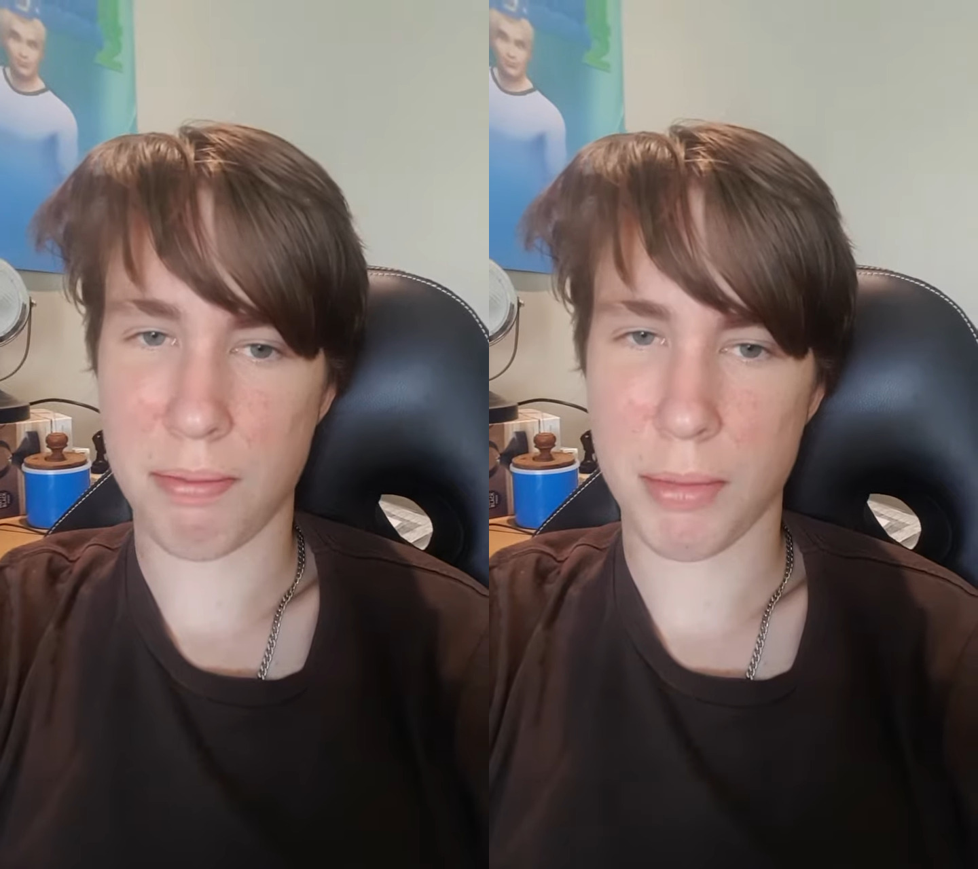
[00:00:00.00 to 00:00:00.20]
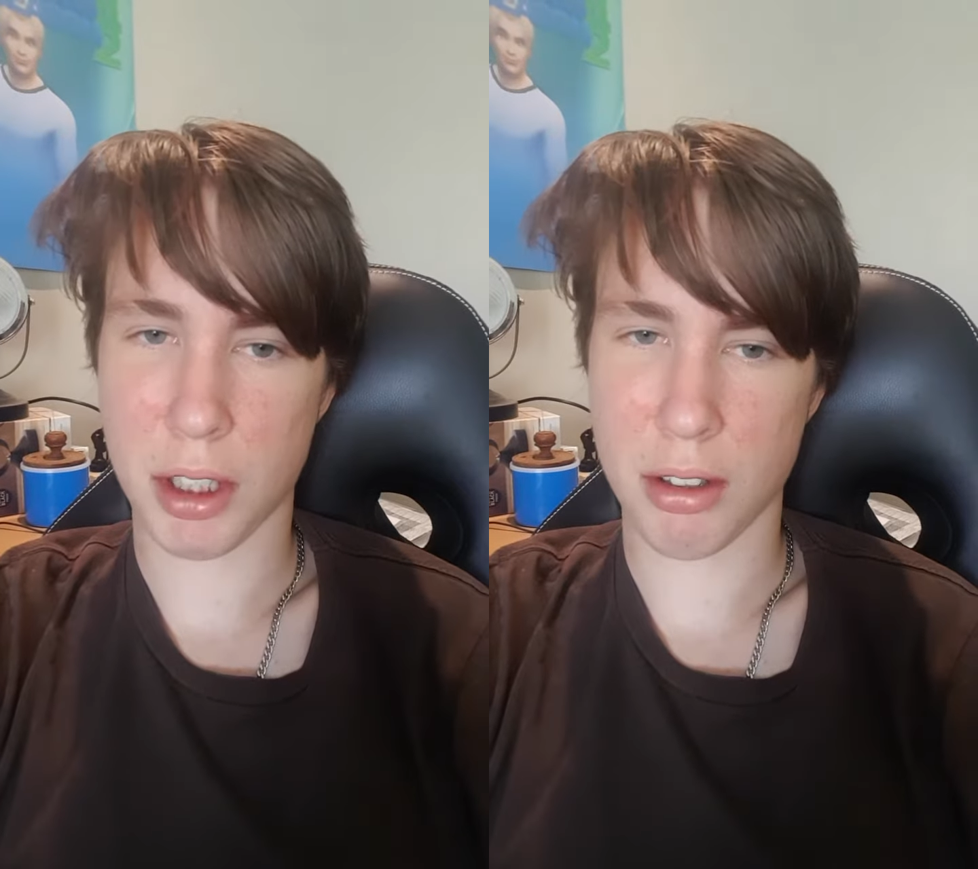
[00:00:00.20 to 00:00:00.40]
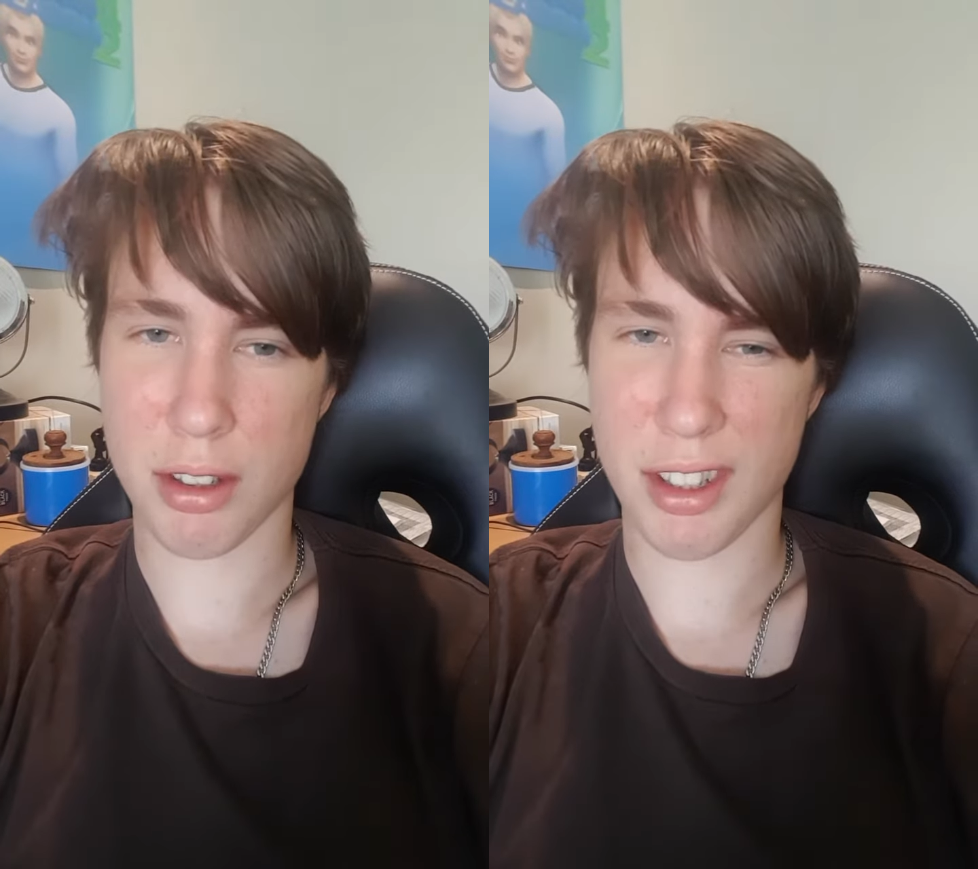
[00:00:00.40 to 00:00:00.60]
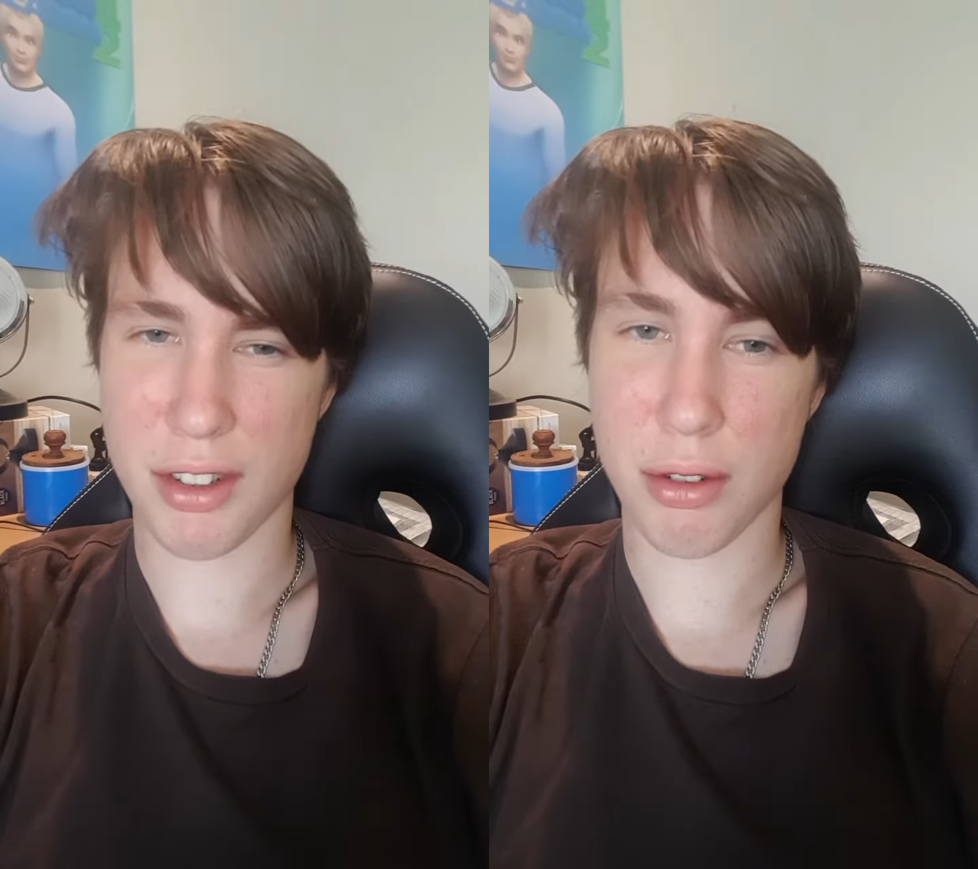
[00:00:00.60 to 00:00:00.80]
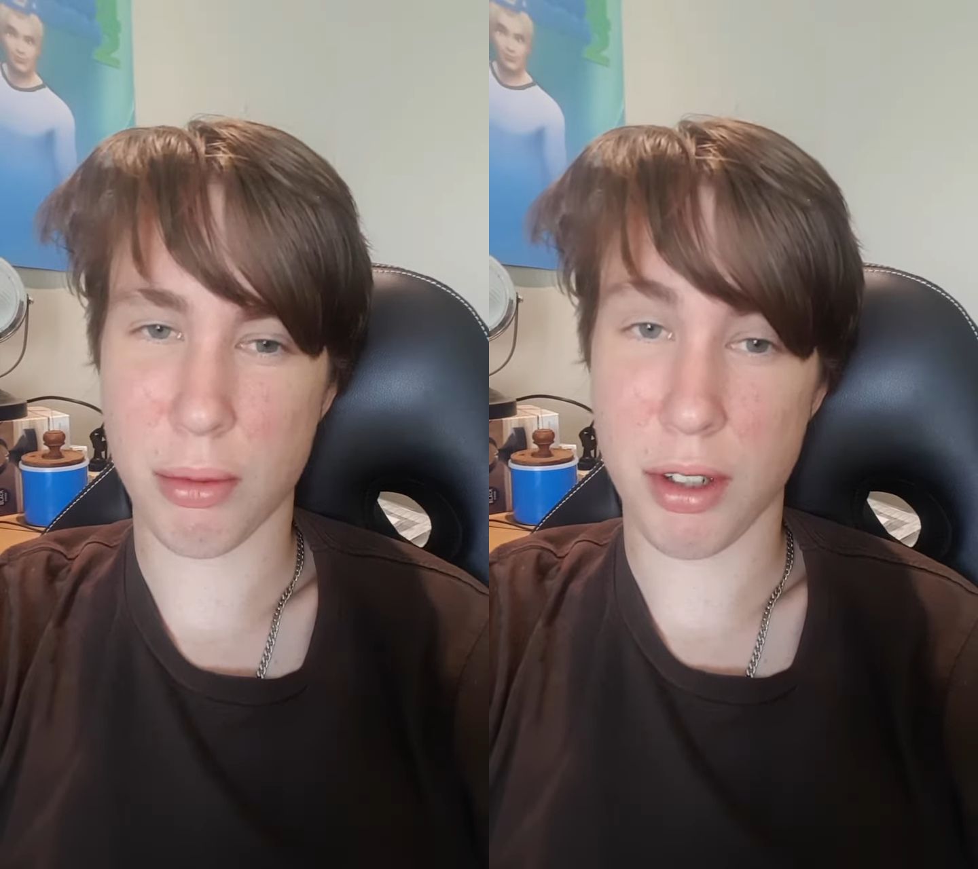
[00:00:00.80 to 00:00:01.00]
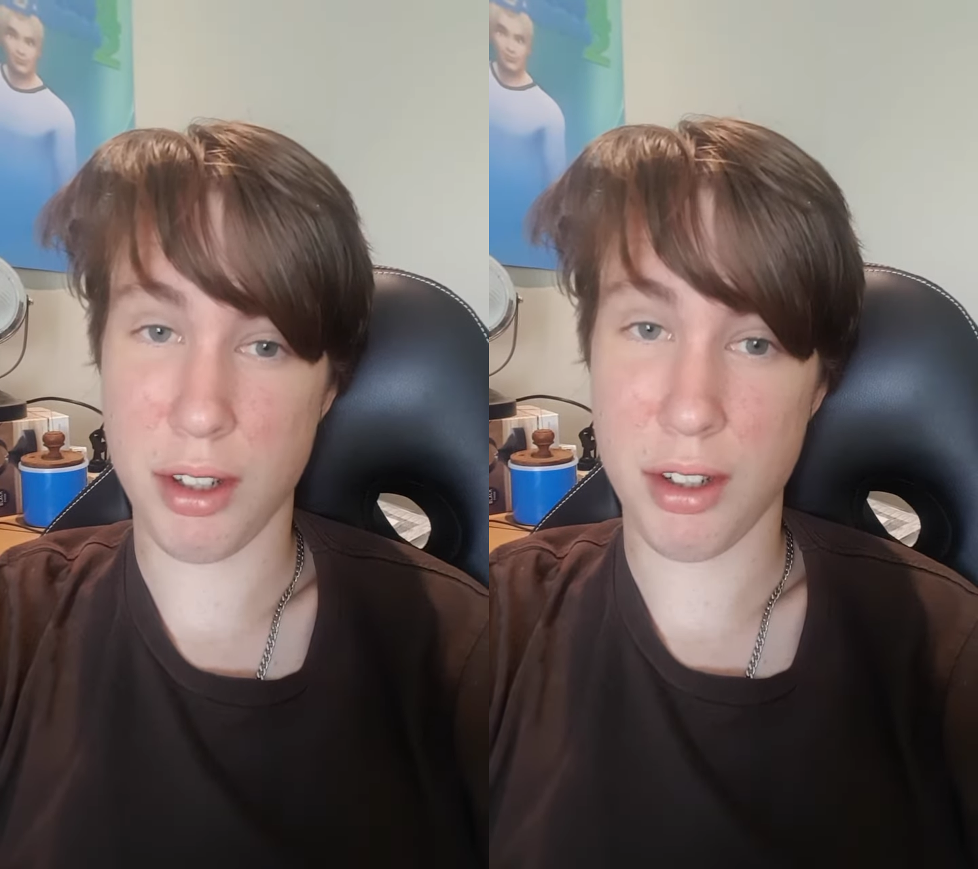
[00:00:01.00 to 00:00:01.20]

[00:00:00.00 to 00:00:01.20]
because I saw what he